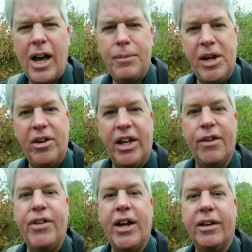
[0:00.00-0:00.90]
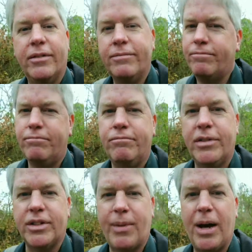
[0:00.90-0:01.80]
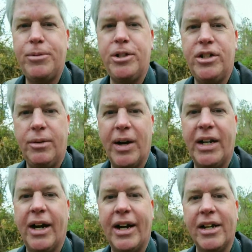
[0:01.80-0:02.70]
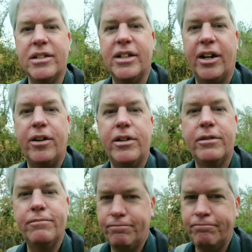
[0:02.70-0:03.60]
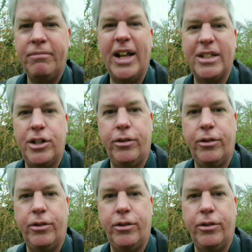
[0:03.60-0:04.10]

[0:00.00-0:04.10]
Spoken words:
I'm here to give you some options you might not have considered. Let's